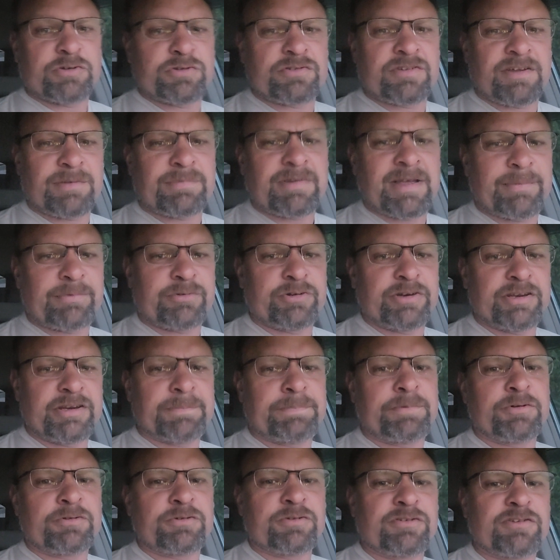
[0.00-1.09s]
you, sometimes you need to
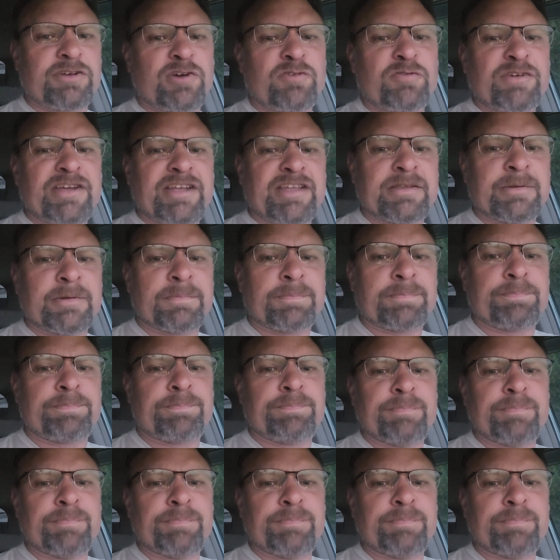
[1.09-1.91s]
put yourself in the